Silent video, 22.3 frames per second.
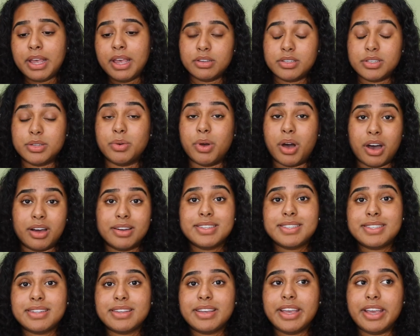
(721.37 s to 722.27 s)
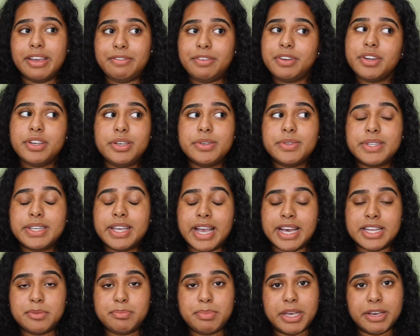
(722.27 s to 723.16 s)
So honestly, if you're using
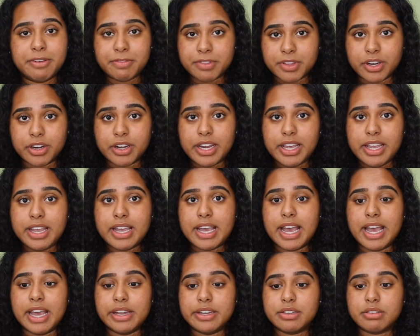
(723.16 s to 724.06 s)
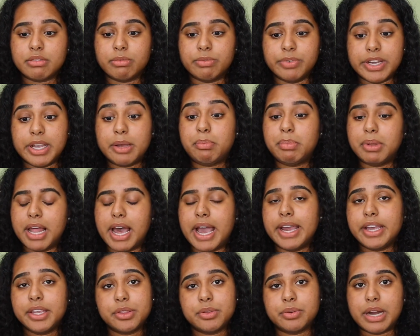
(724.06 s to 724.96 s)
SPF 30 and
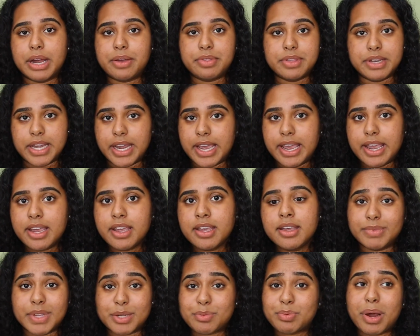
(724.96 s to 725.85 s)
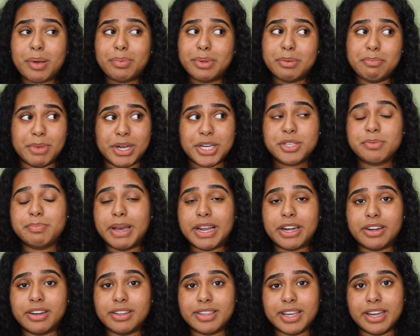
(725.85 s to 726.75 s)
reapplying throughout the day, that's probably much
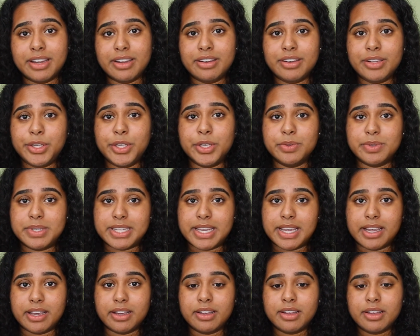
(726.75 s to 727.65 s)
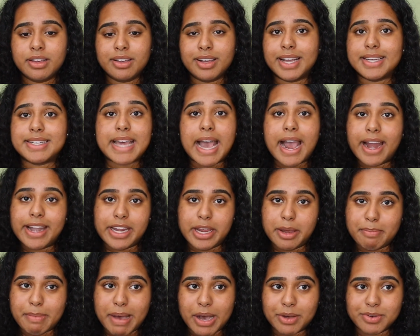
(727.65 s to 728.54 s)
better than using a tiny
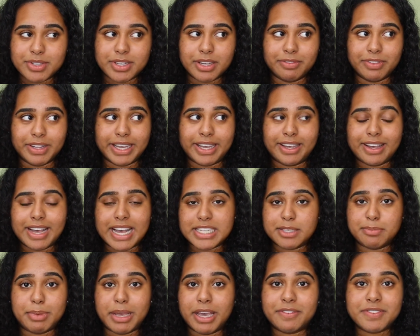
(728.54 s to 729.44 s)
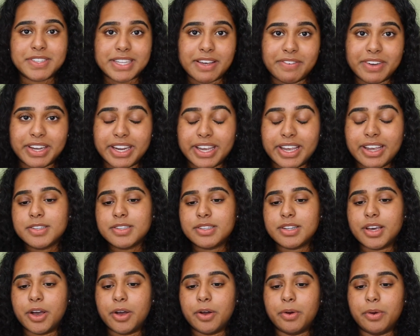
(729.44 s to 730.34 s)
amount of like SPF 70.
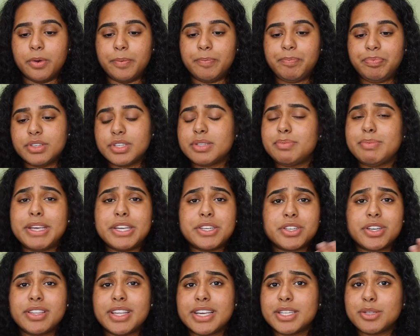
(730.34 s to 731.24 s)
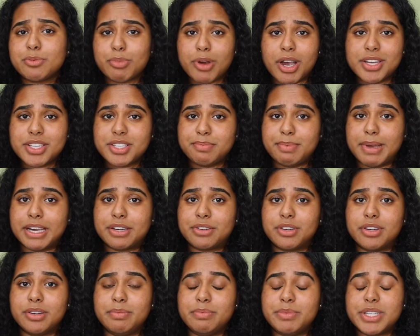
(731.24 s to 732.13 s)
So just make sure that's broad
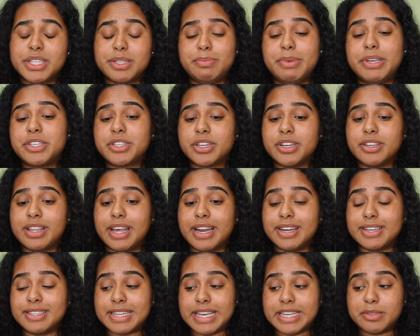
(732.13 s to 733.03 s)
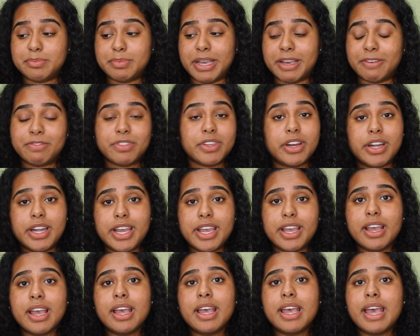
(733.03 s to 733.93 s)
spectrum, just make sure that it's SPF
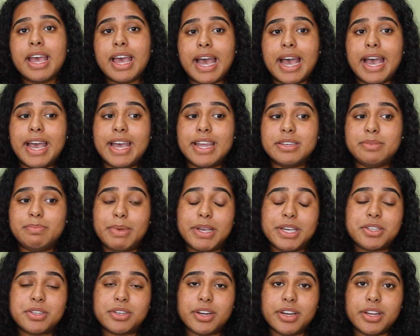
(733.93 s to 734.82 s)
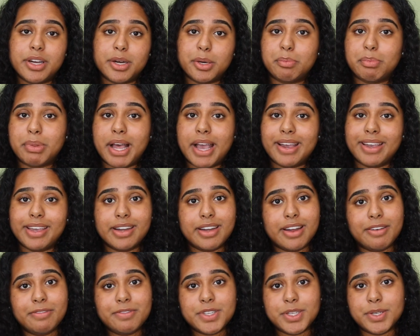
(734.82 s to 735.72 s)
30, and make sure you're applying
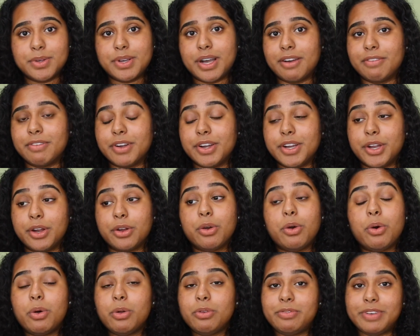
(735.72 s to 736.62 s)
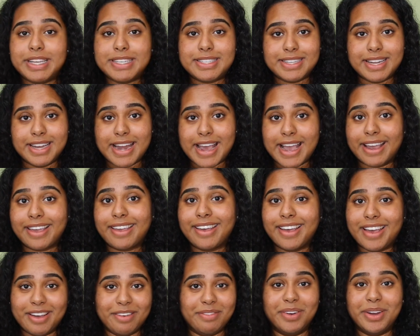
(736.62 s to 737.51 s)
enough to cover your whole face and neck
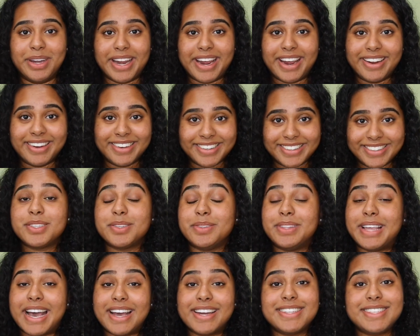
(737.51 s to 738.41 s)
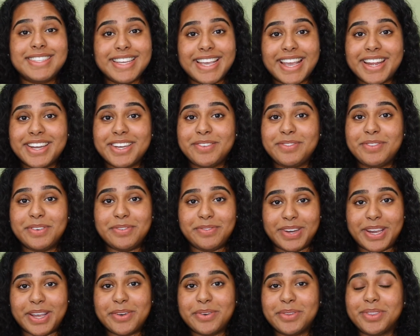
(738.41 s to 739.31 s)
every day. So that is the end of the
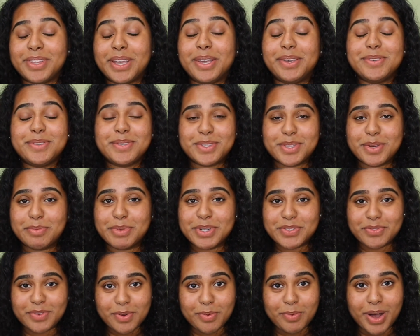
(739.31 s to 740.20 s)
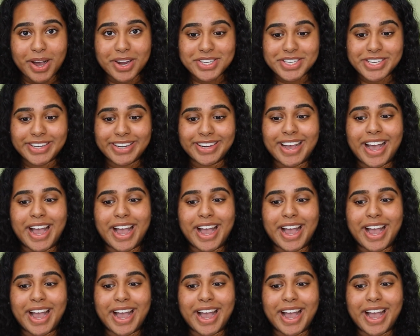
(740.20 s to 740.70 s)
video. Thank you so much for watching.